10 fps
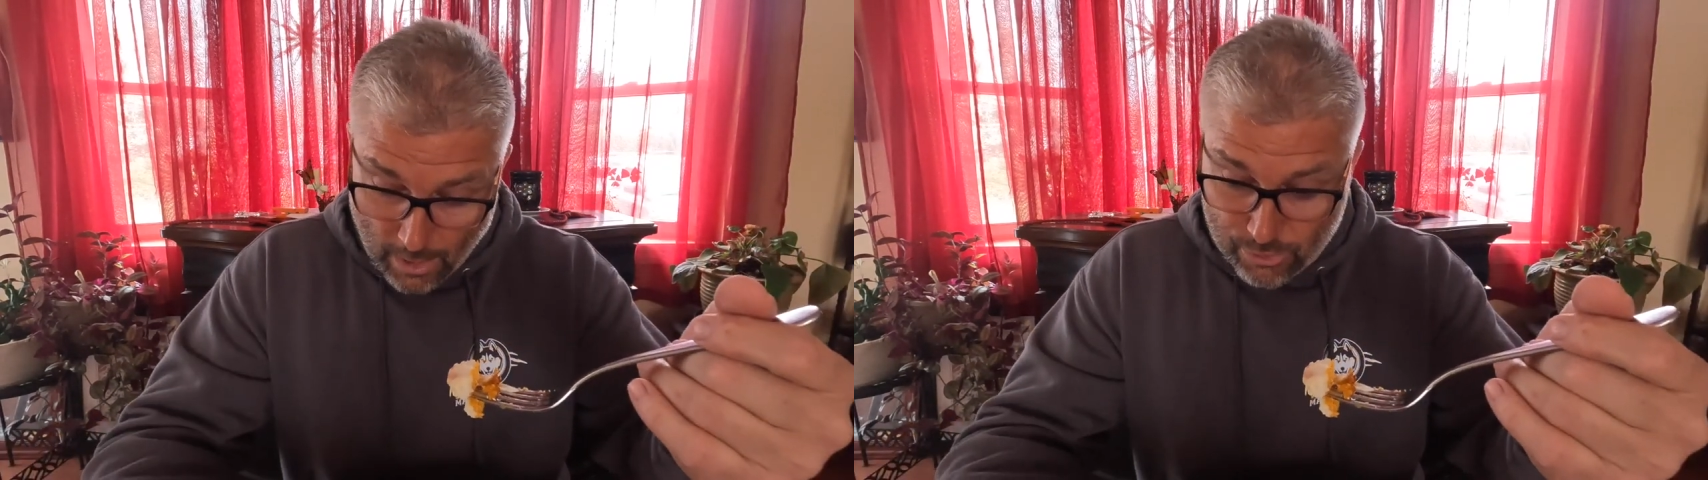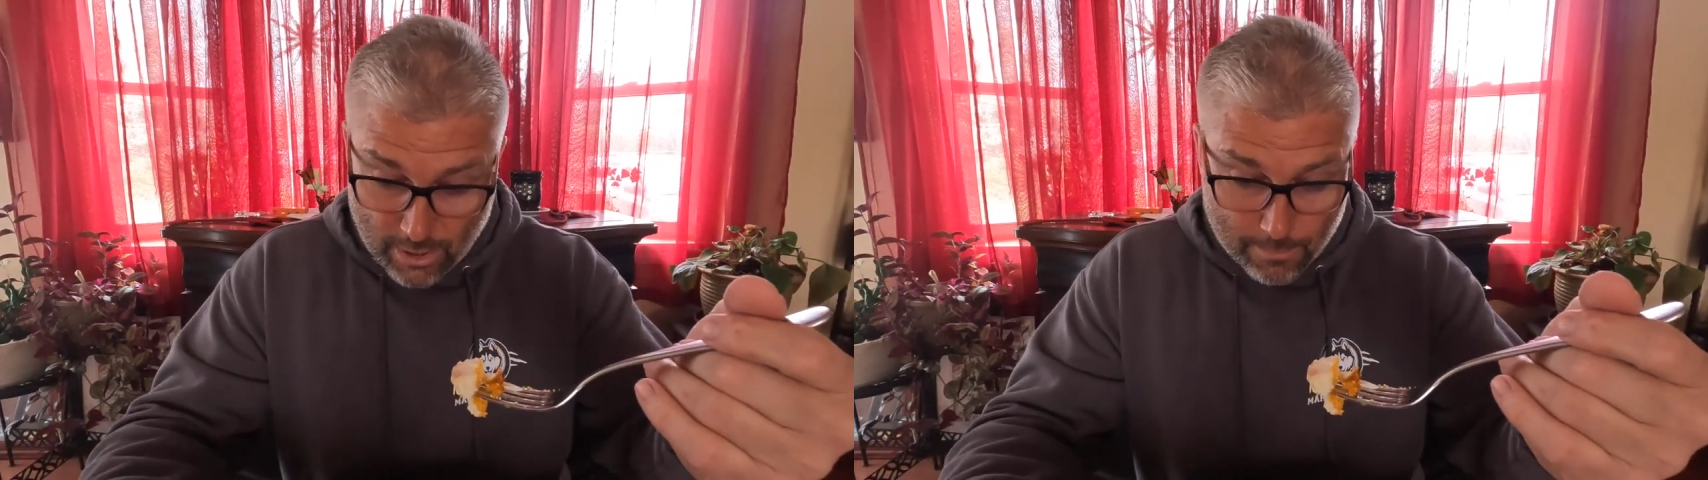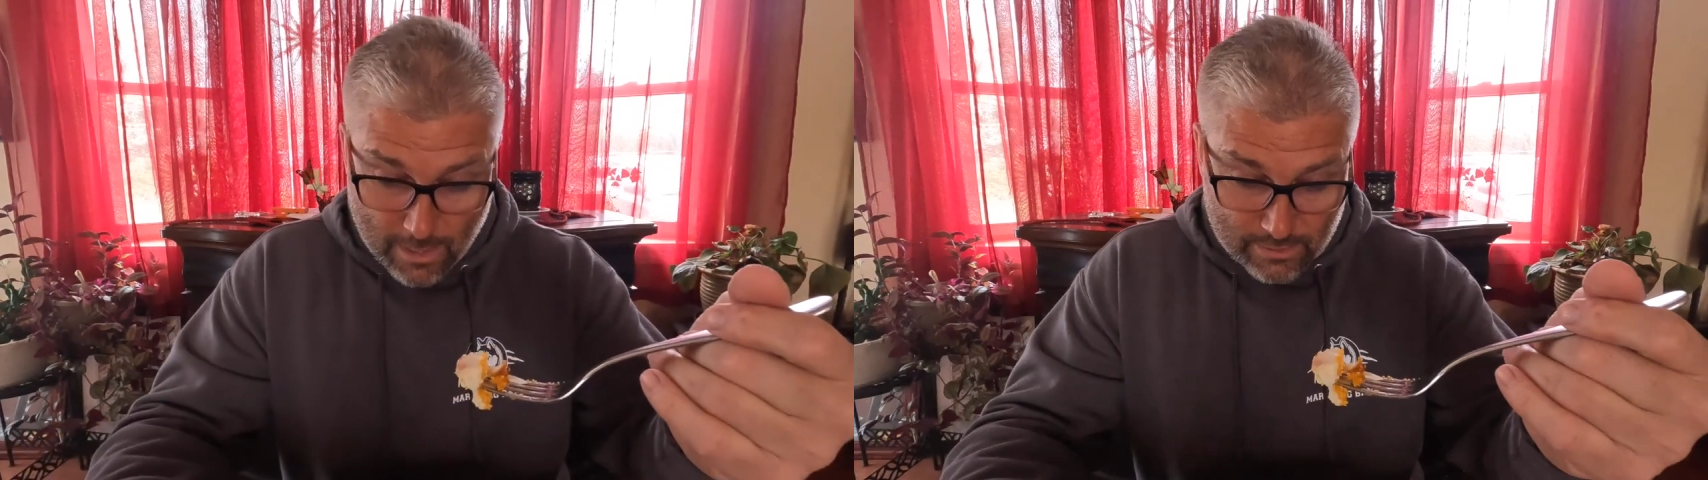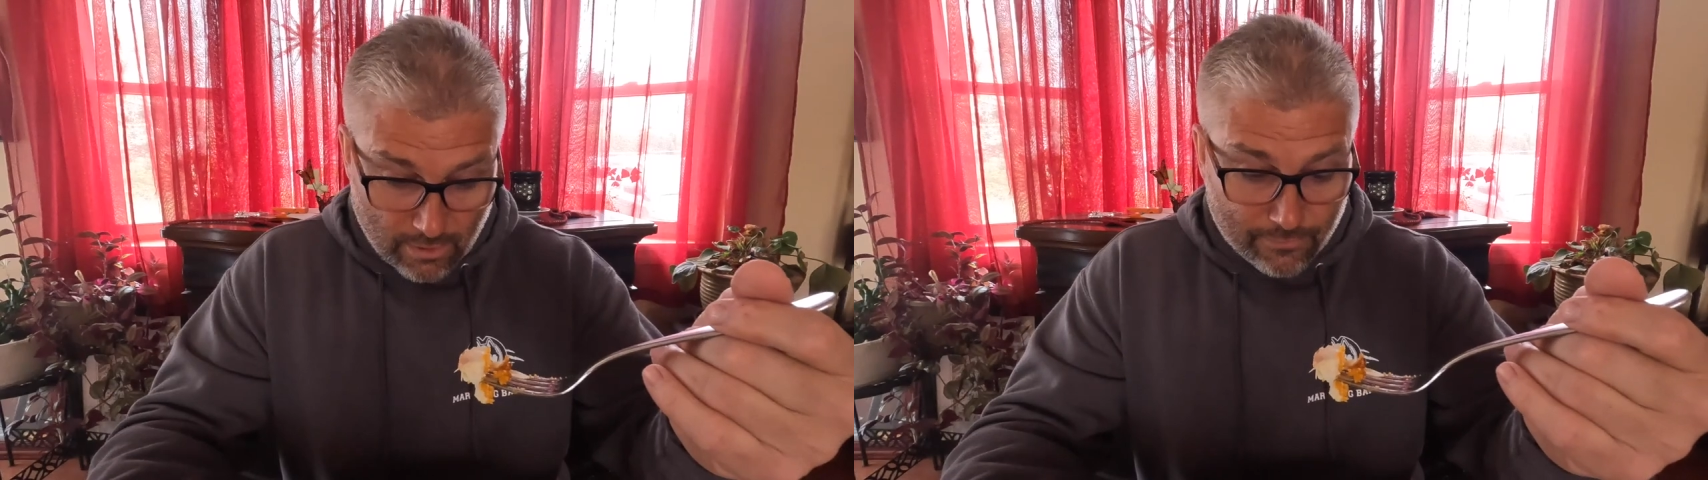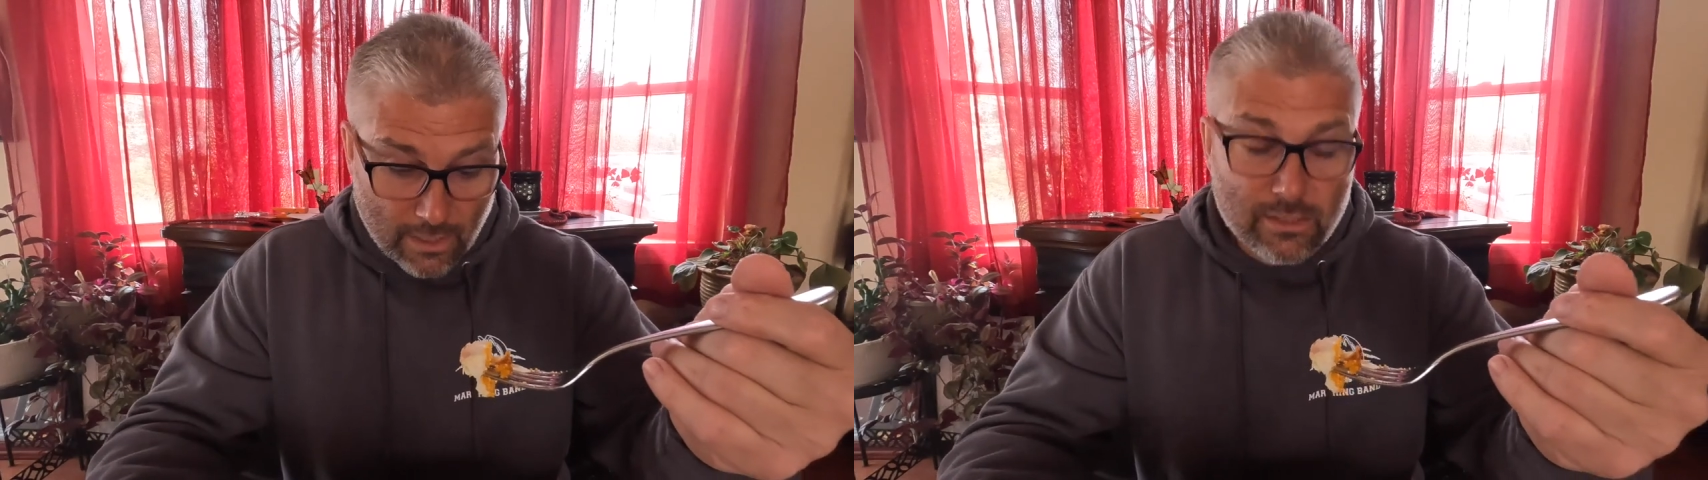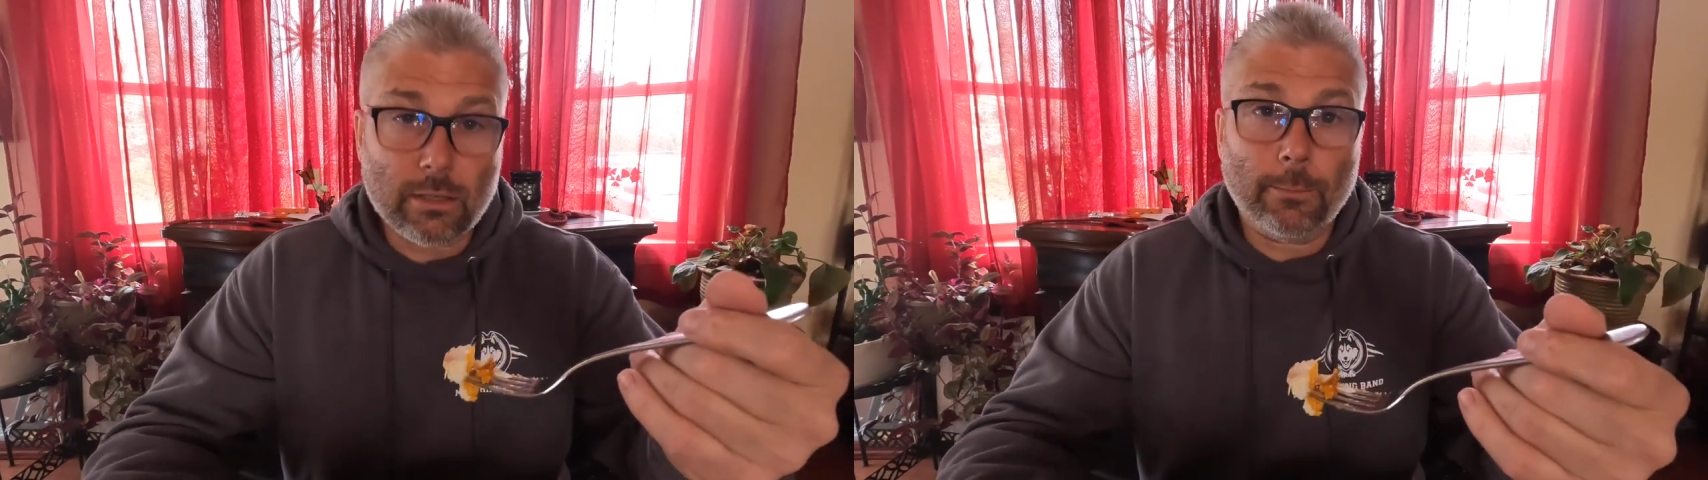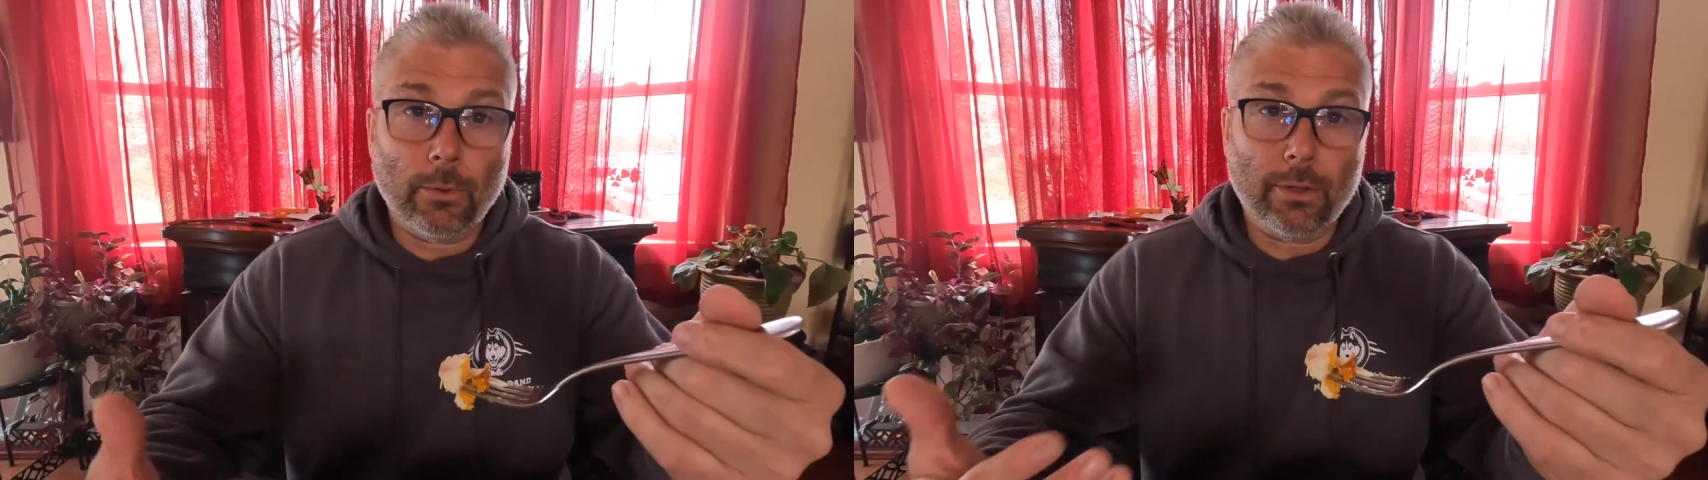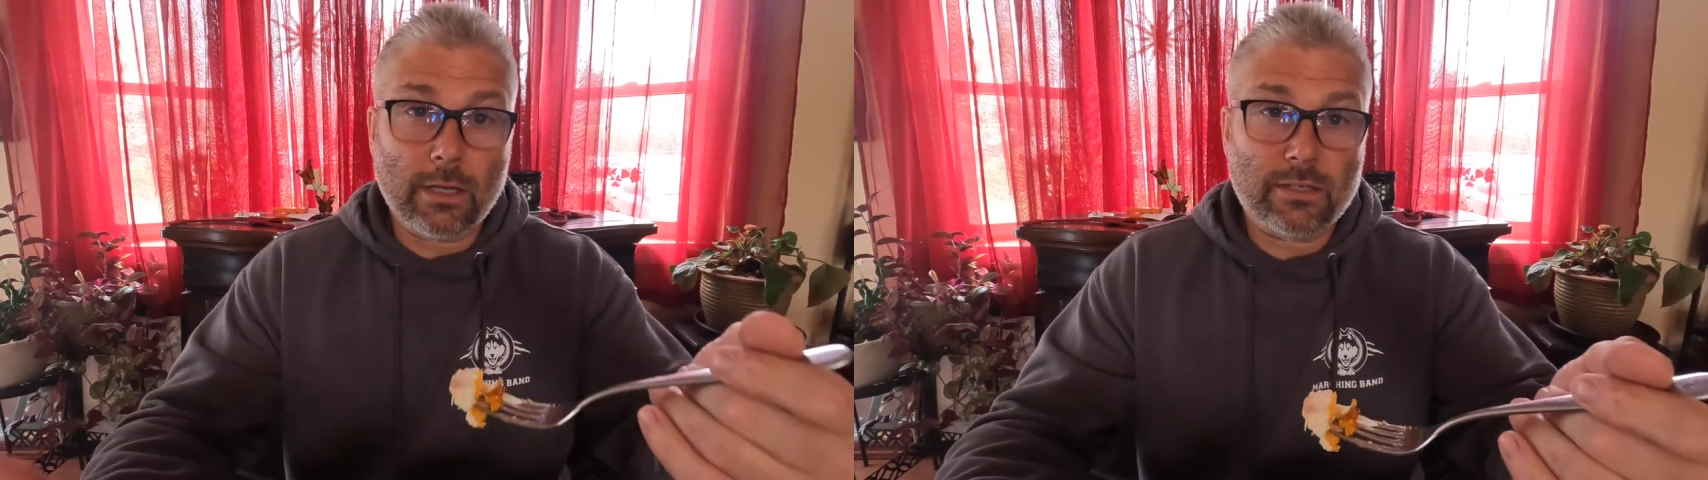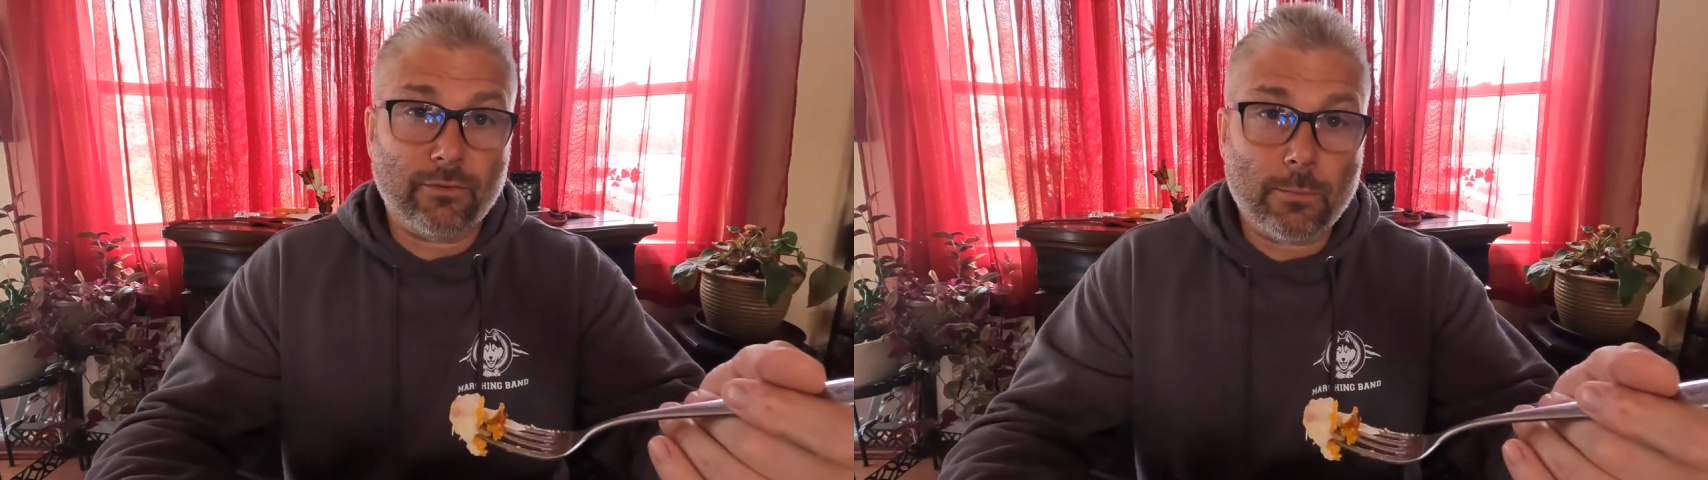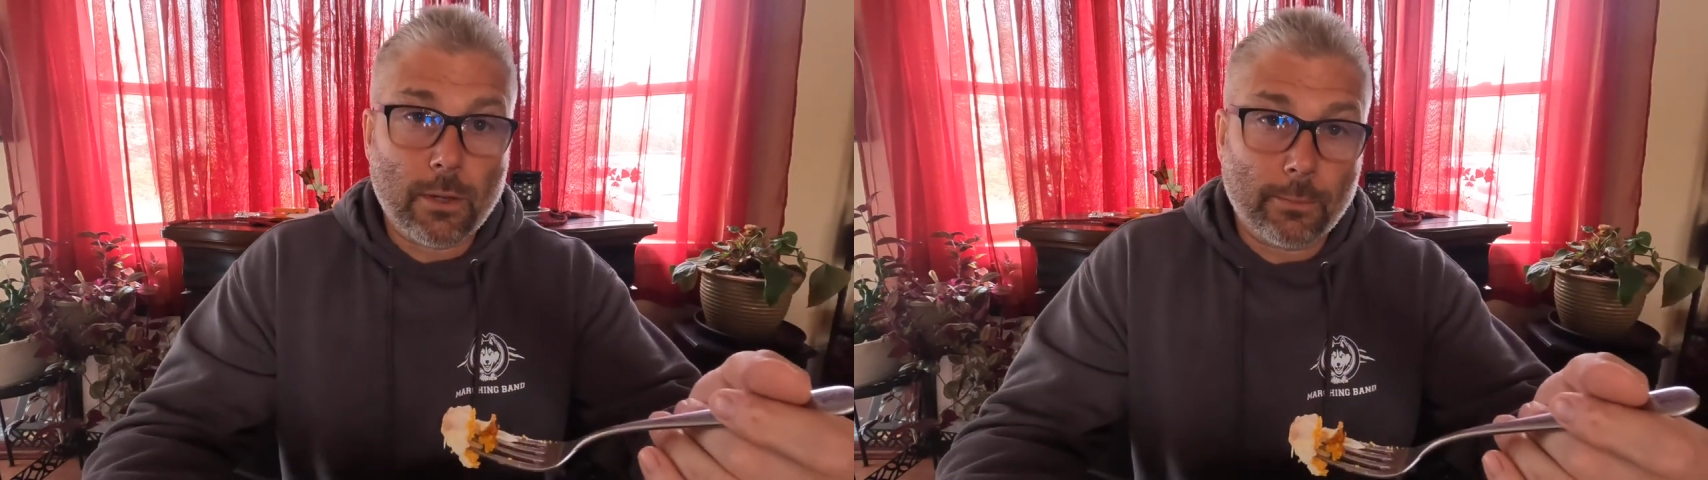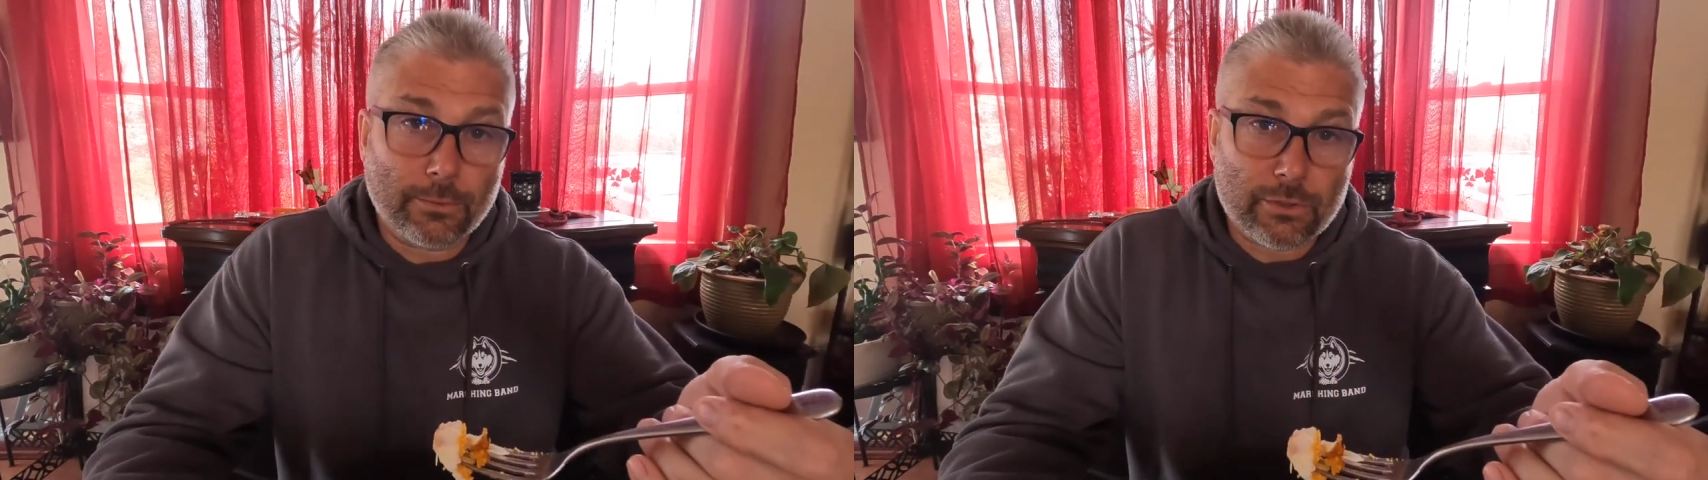I try to make stuff that's simple and easy for people